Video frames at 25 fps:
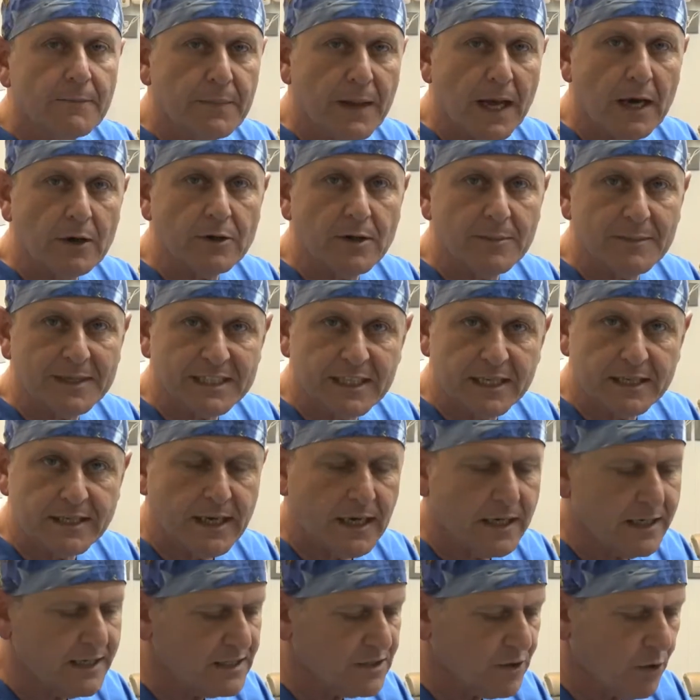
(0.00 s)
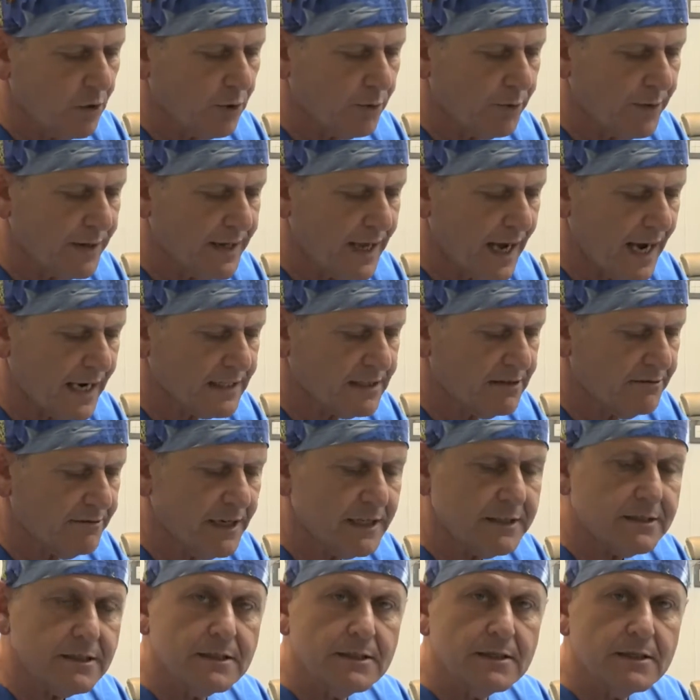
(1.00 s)
Now the material is already
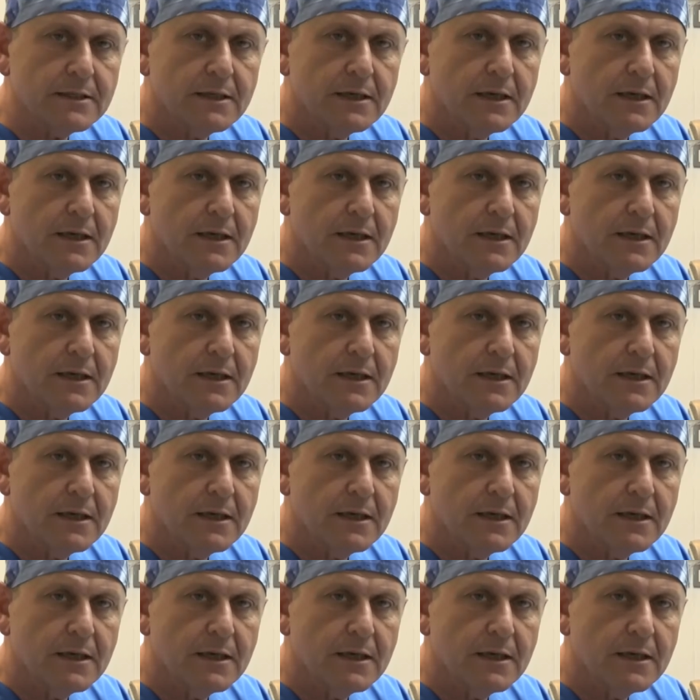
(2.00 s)
activated.